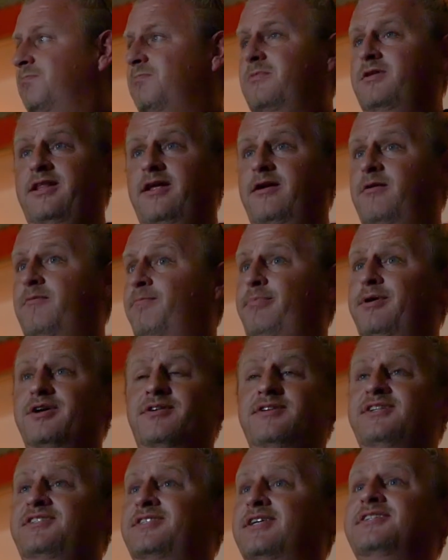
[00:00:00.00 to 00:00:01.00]
They're
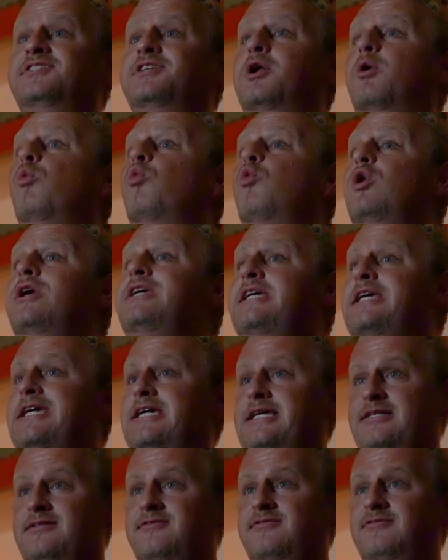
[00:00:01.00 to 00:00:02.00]
building these things in a
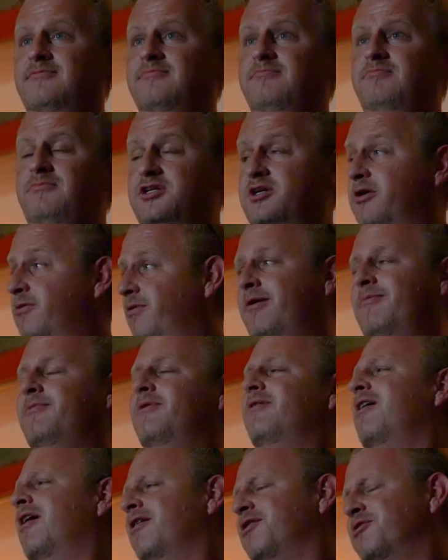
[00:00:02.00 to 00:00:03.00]
weekend. You know, I mean,
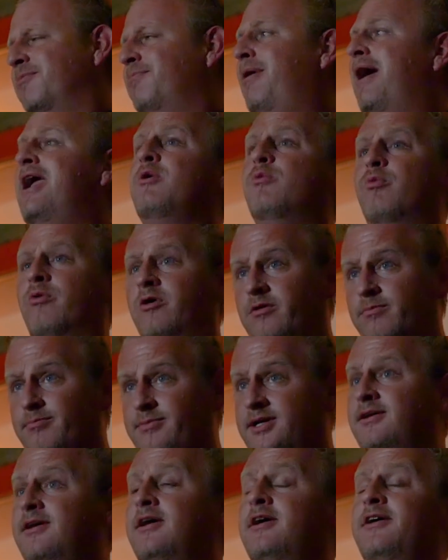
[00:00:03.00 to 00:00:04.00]
they're not doing paint work,
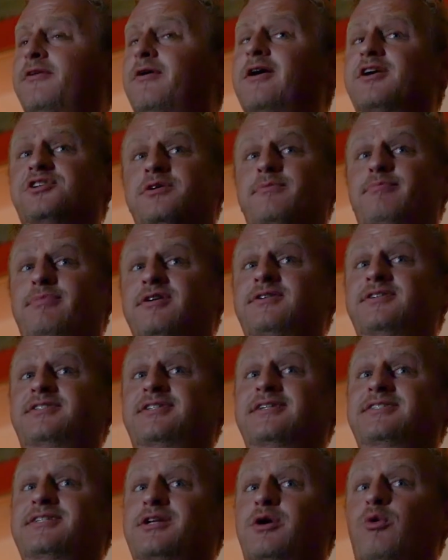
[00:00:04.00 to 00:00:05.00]
but they're actually building these
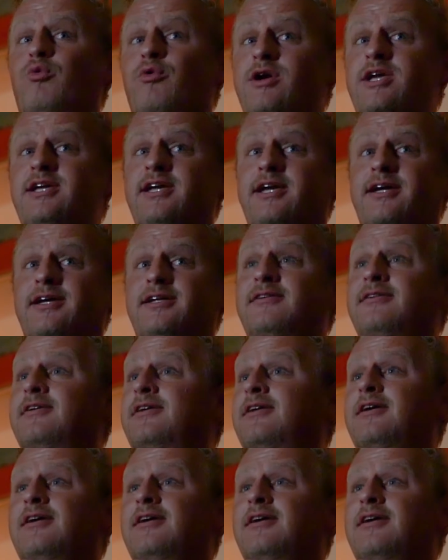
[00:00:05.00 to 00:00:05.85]
things in a weekend.